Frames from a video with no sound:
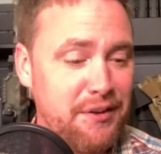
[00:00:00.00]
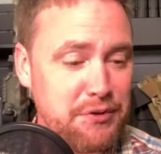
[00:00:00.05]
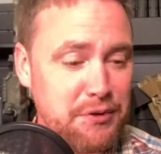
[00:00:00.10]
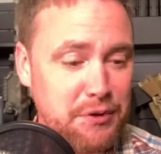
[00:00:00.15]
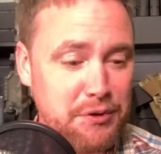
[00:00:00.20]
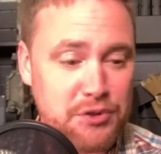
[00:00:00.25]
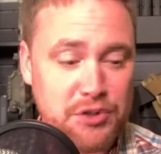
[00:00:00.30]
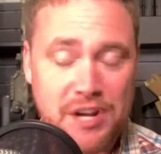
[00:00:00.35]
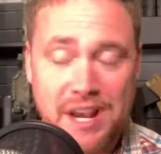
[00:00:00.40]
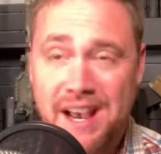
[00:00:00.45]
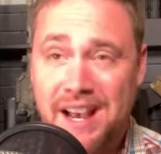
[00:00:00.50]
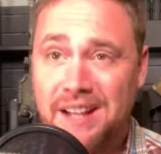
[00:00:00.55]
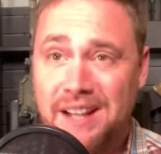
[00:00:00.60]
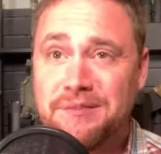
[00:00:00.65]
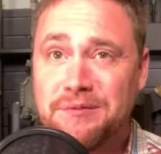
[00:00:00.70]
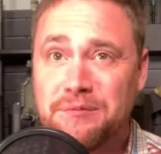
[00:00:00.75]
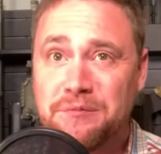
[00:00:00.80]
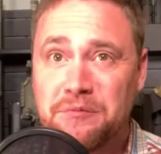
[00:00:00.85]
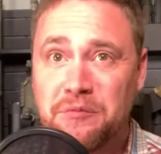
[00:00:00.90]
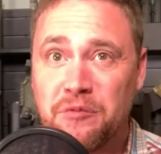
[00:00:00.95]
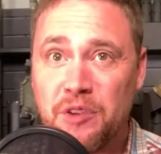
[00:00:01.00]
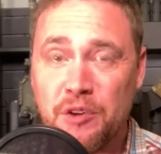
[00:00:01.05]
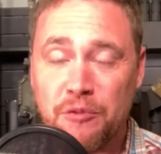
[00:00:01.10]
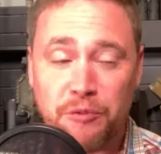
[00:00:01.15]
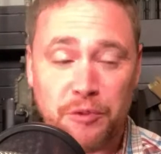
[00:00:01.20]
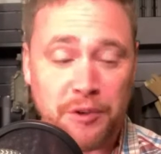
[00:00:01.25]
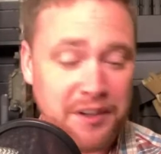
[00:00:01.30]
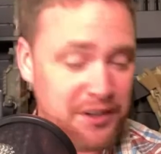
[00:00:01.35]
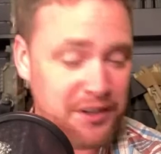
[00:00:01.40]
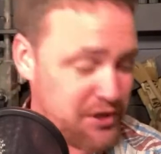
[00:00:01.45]
chat, feel
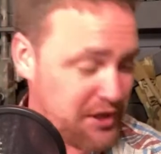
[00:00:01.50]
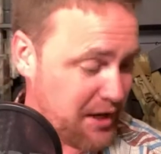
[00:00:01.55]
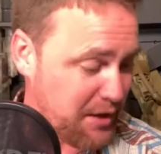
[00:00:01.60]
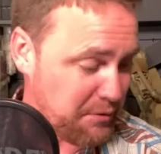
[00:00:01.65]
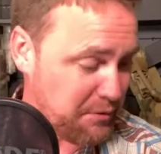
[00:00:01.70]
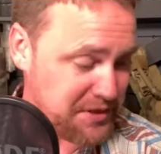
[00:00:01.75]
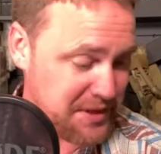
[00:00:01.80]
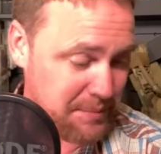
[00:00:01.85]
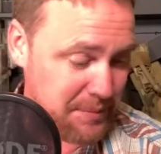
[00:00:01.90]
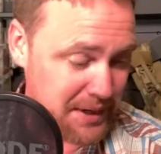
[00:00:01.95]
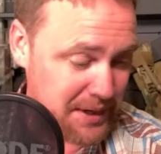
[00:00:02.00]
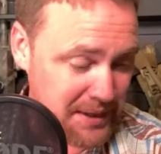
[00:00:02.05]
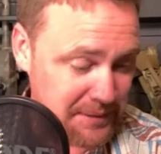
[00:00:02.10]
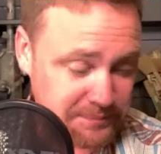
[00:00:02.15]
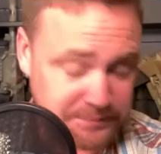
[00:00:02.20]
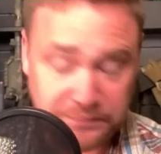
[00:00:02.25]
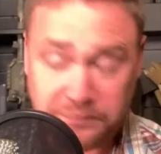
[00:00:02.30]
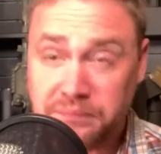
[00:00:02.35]
free to share it with somebody,